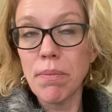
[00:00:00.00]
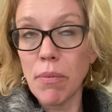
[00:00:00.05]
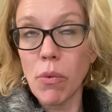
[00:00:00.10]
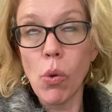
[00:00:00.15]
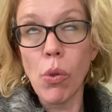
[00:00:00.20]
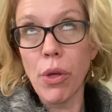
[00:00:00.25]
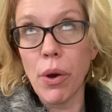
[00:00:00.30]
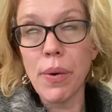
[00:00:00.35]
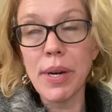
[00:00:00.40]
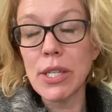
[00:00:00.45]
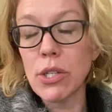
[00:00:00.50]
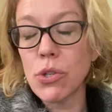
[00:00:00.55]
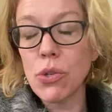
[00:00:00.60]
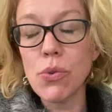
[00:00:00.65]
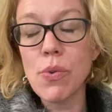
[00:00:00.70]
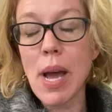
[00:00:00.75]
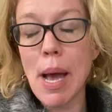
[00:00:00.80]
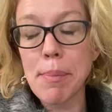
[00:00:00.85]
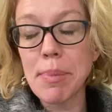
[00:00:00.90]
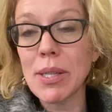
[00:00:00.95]
Although I
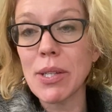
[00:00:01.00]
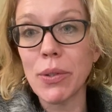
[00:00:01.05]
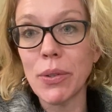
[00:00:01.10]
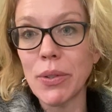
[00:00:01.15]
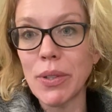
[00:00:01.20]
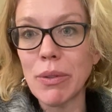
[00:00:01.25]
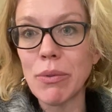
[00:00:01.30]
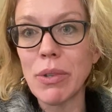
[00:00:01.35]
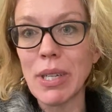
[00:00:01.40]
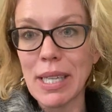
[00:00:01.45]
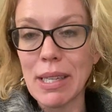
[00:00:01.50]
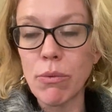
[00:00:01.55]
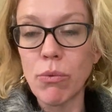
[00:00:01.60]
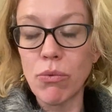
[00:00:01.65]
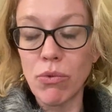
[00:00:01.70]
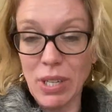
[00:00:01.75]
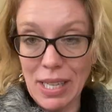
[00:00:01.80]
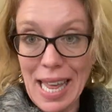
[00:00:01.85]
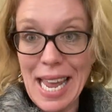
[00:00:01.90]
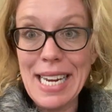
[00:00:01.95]
do absolutely
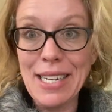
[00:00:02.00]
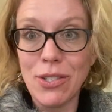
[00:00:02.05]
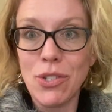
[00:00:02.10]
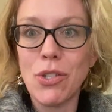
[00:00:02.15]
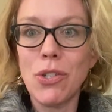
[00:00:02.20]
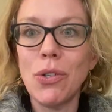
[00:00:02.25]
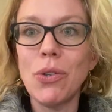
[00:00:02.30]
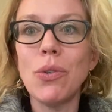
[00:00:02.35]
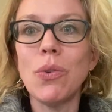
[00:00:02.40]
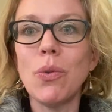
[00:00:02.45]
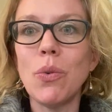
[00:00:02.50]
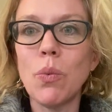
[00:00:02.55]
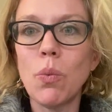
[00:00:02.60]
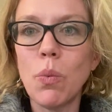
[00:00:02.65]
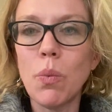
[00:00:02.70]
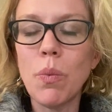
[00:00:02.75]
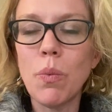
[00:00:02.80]
relate to